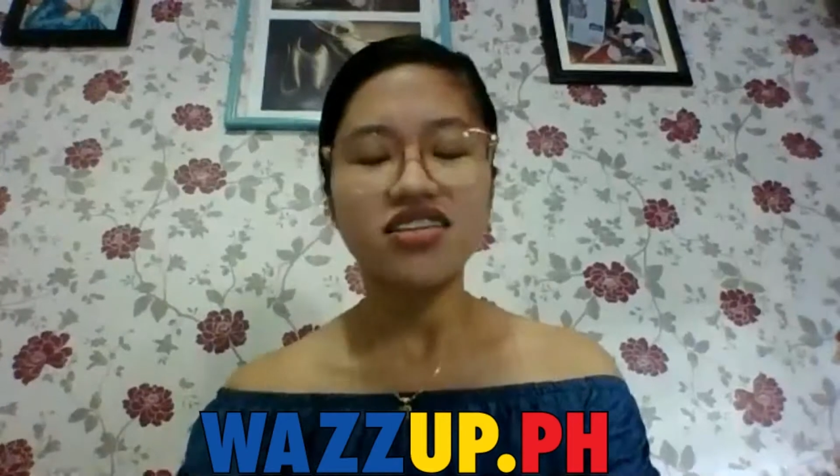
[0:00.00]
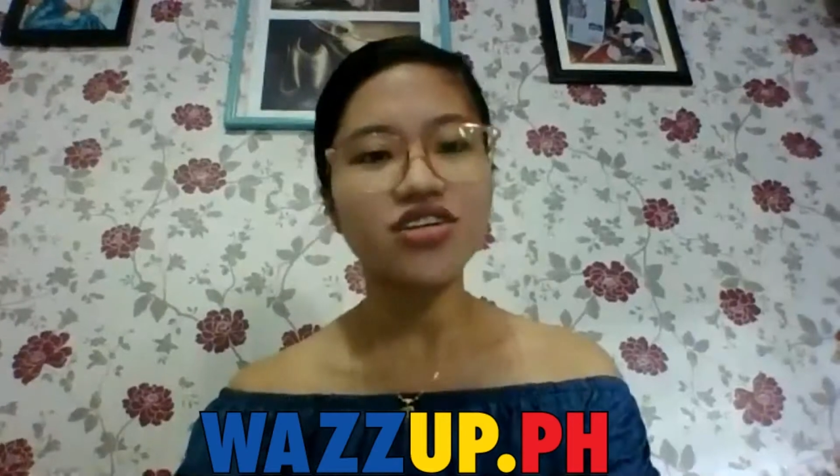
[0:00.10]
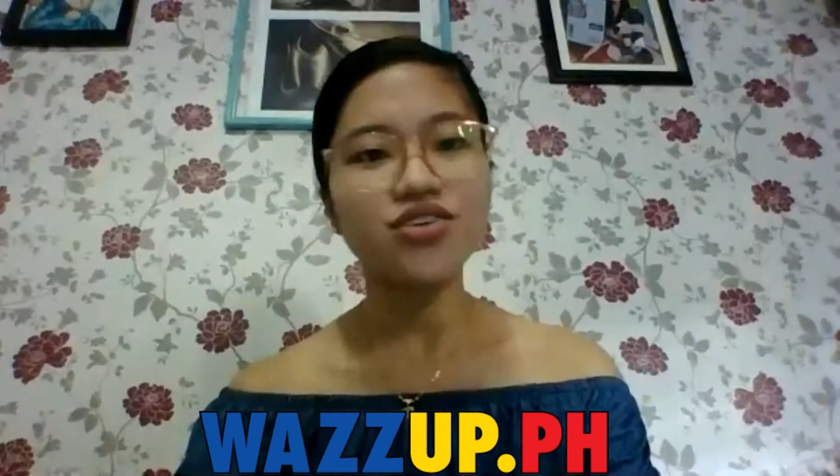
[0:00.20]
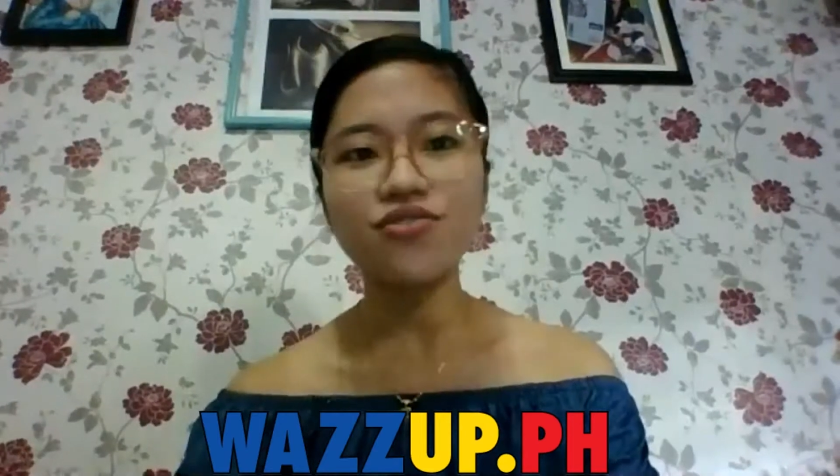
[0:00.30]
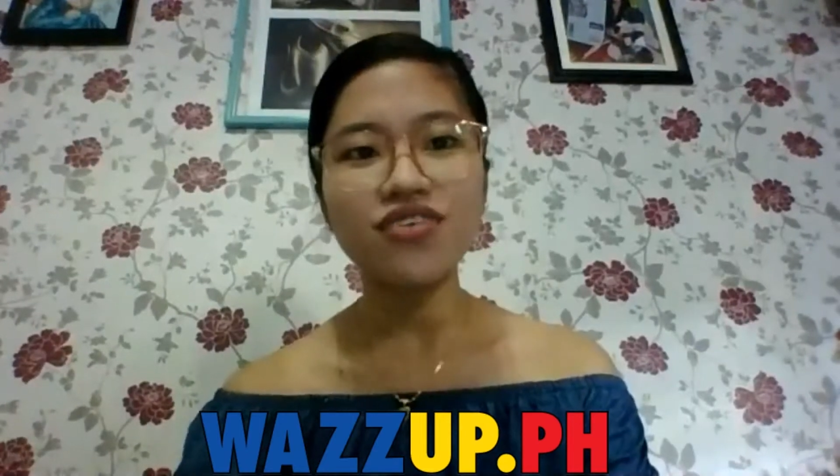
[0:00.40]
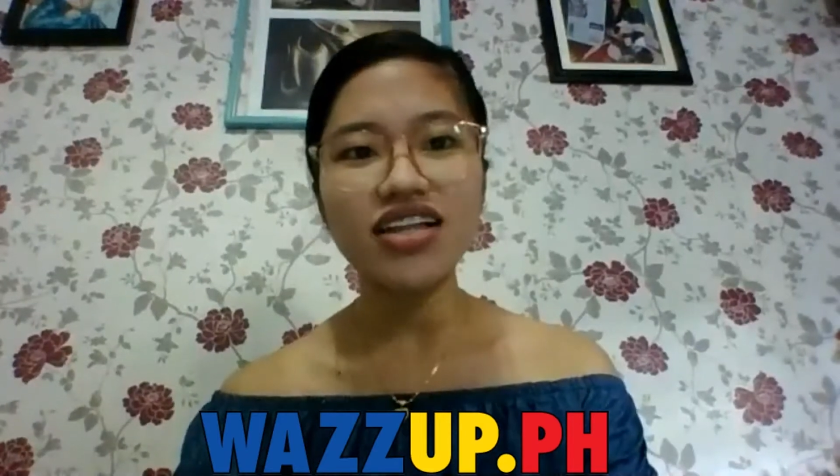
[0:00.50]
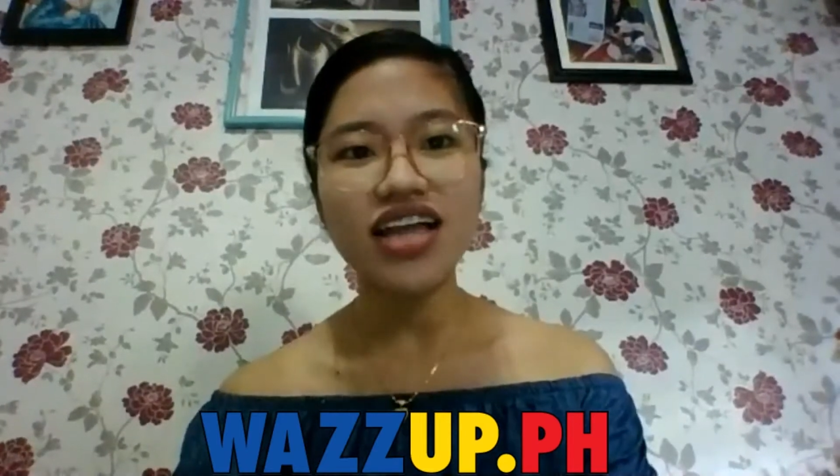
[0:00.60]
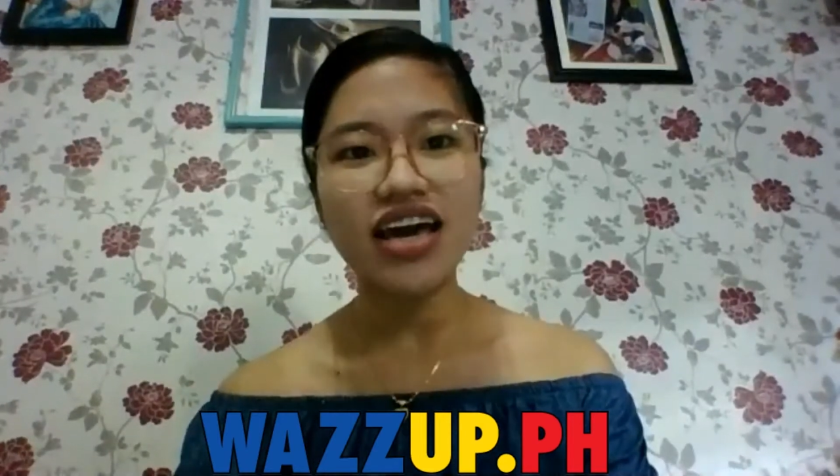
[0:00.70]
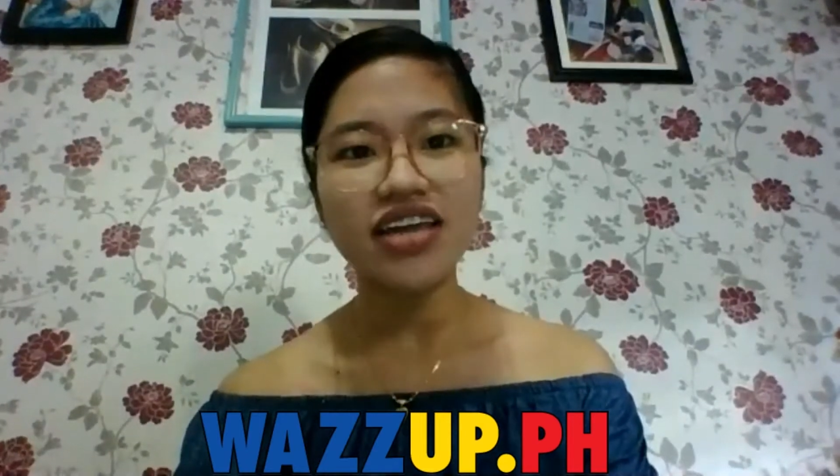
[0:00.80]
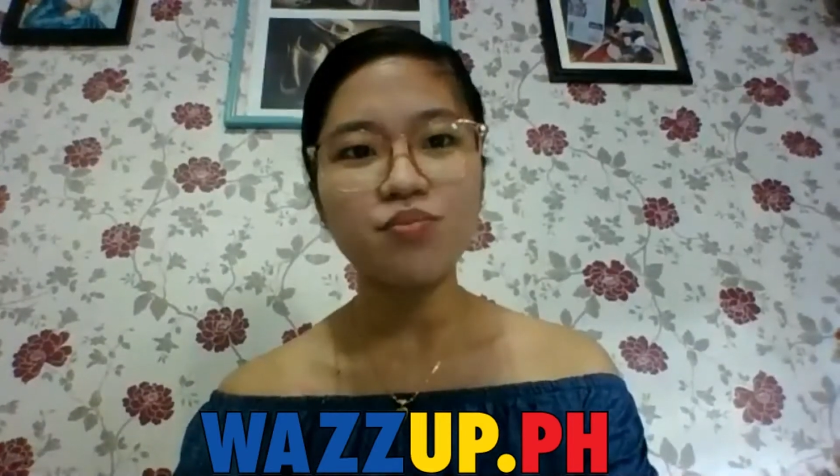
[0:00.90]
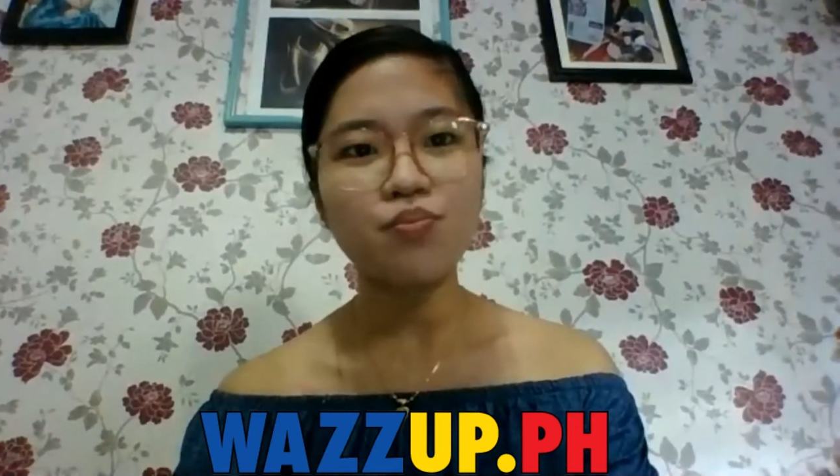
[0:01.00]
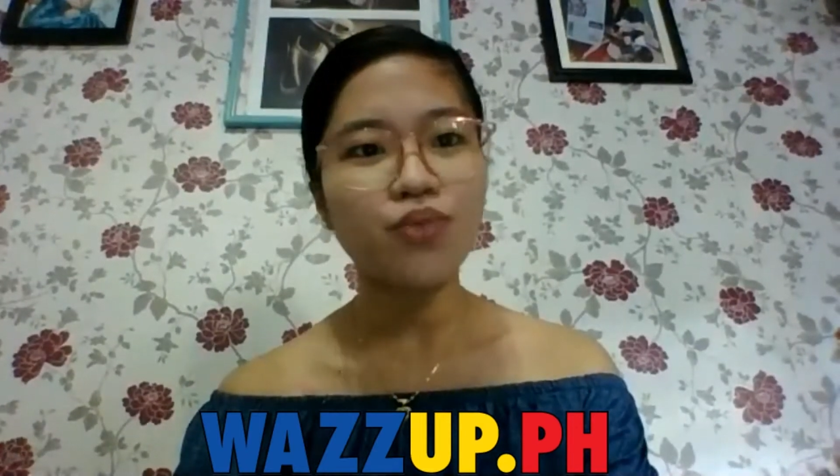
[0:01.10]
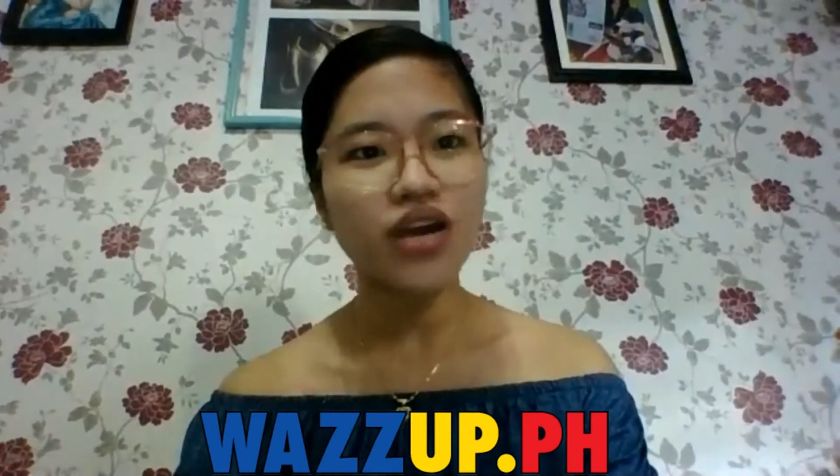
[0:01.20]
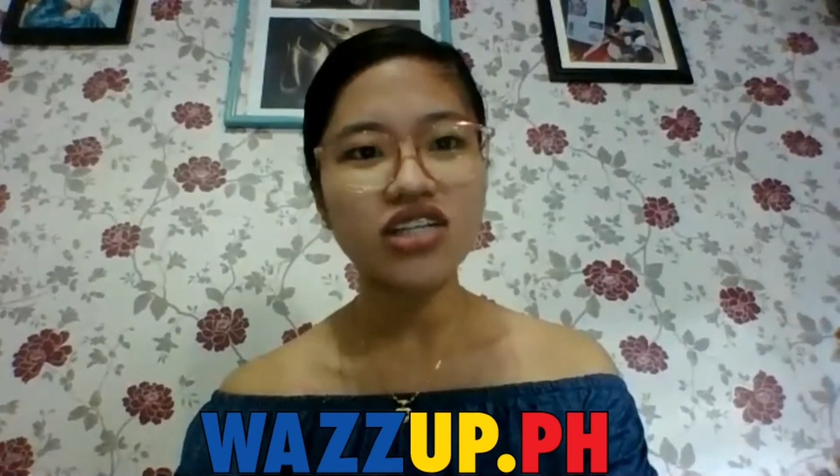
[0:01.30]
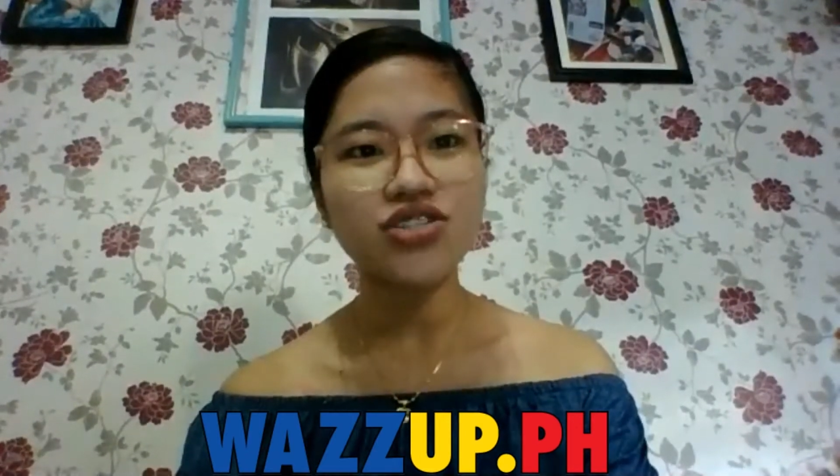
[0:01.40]
Did you feel any
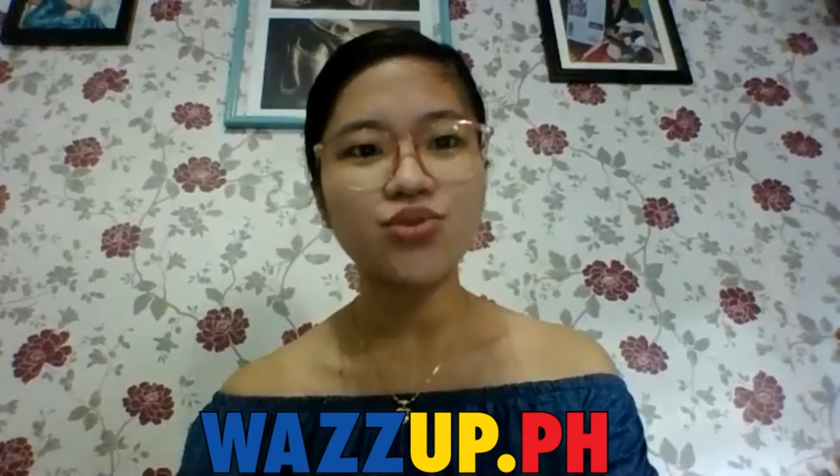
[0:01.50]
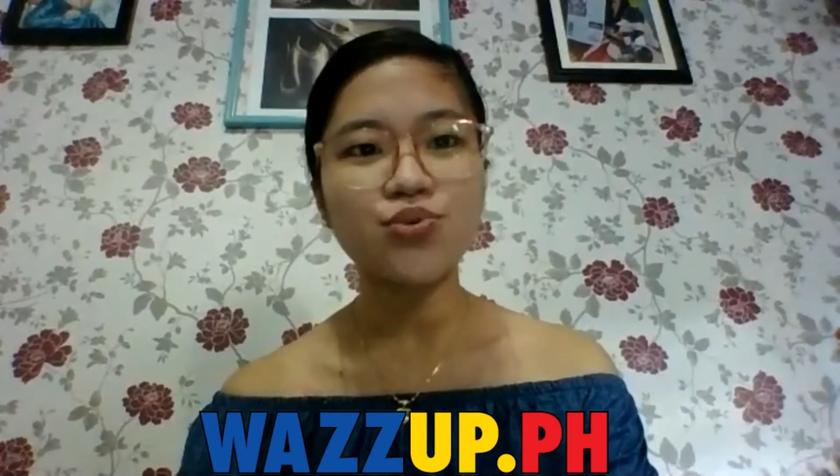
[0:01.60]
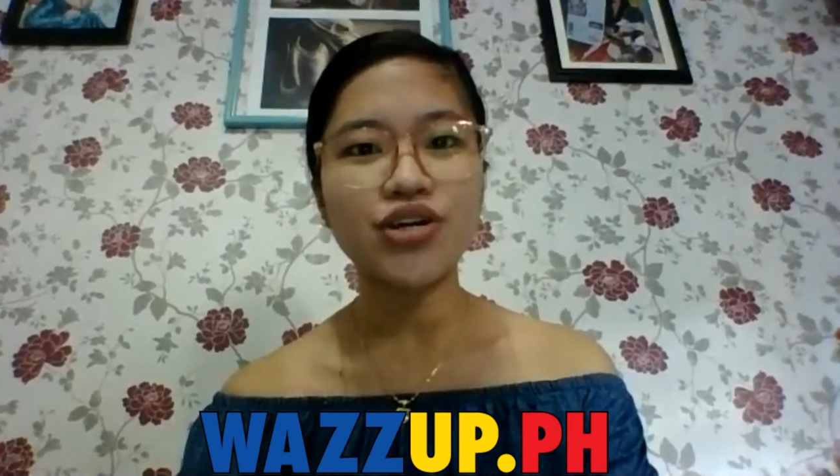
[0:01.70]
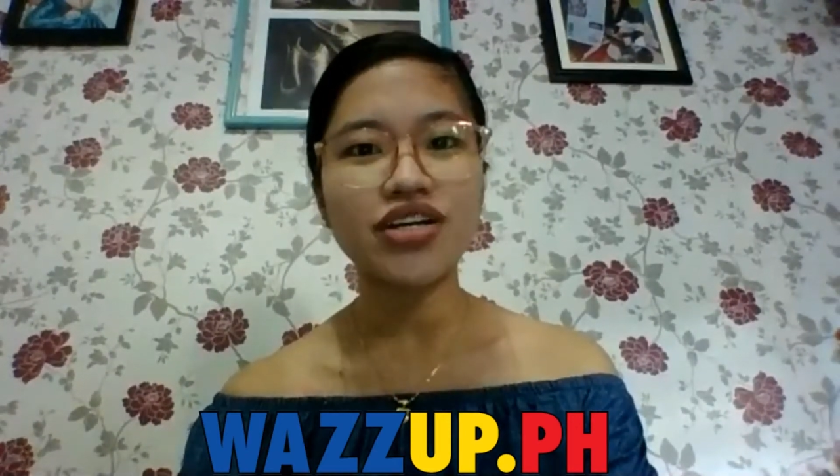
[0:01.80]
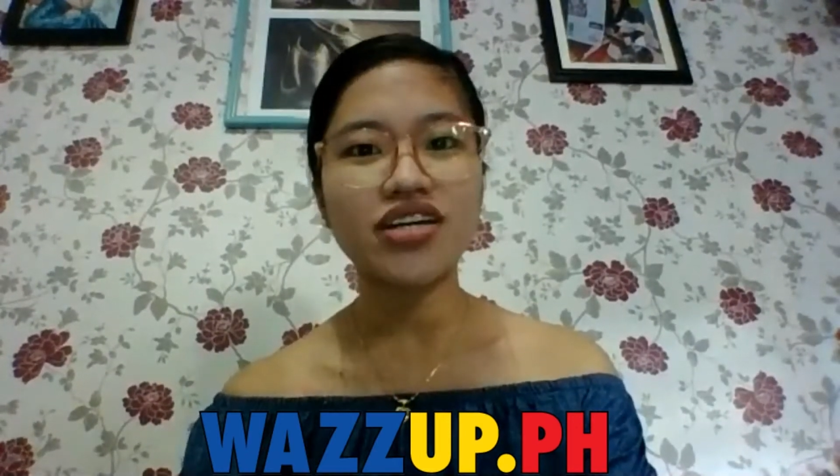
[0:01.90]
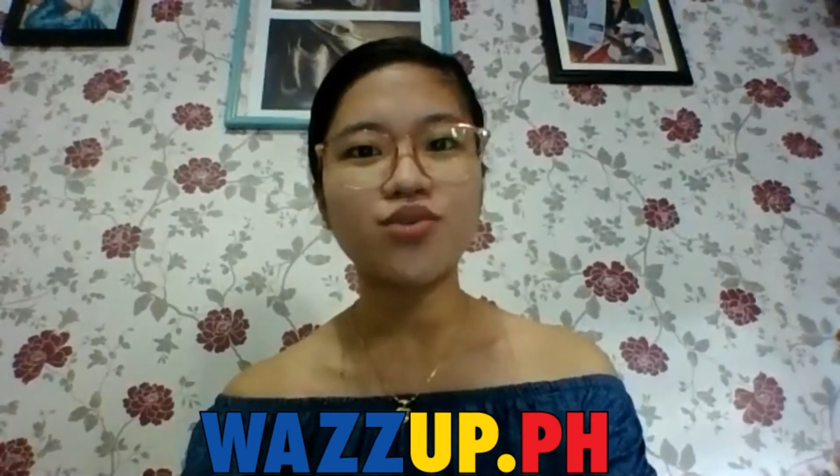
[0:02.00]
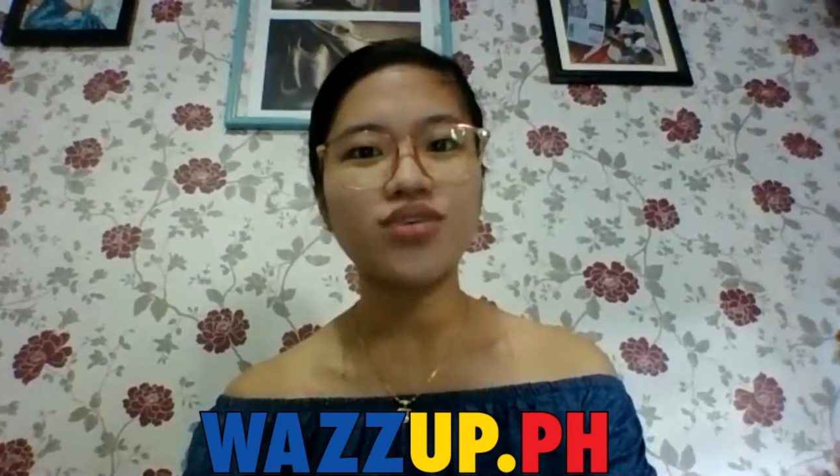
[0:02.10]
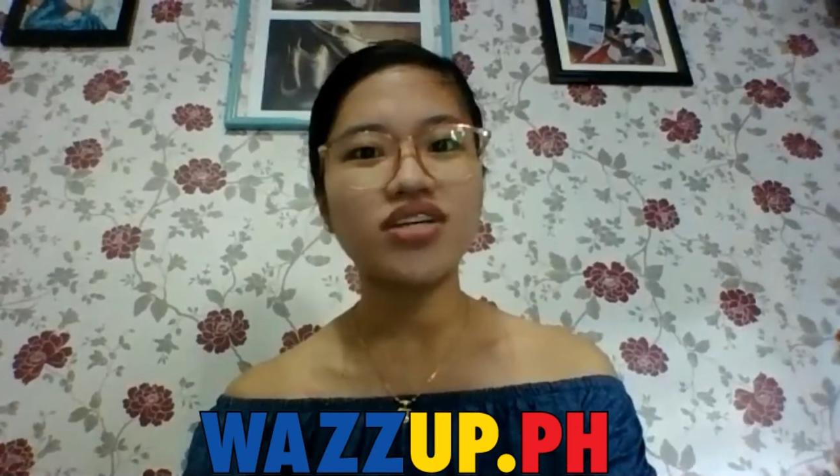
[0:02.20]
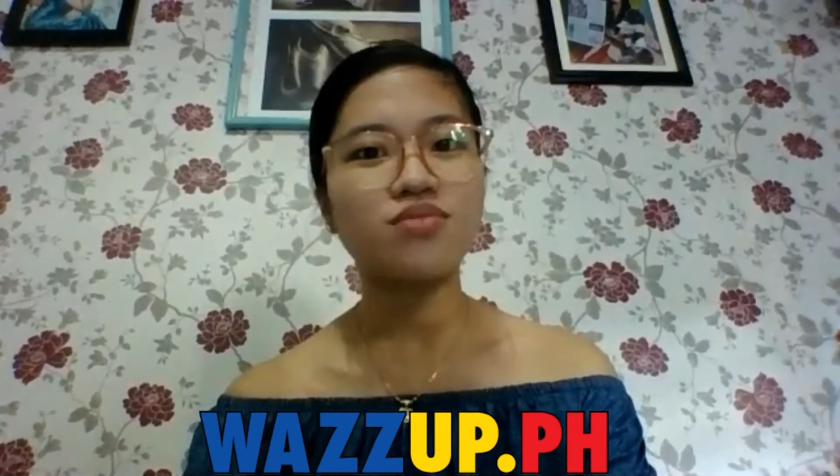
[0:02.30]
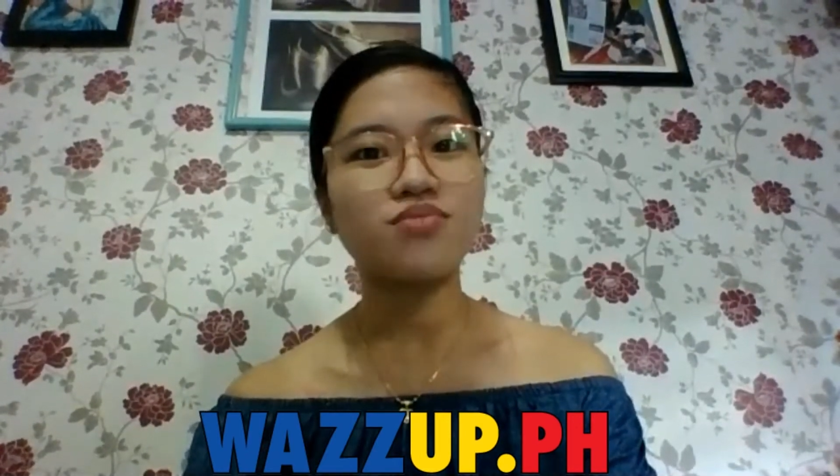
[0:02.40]
pressure working with